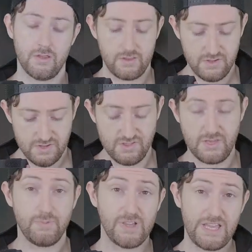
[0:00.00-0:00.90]
This is
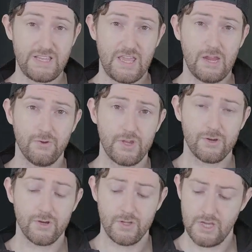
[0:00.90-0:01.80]
the plate
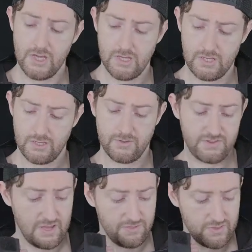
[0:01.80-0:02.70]
carrier.
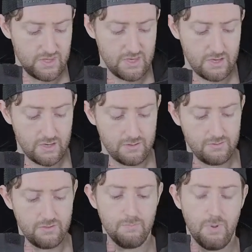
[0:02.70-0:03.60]
It's got
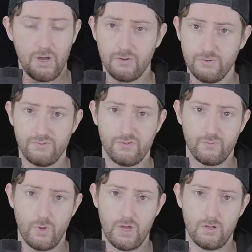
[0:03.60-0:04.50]
the buckles as
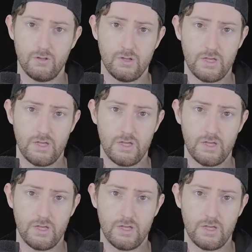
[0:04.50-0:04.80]
well.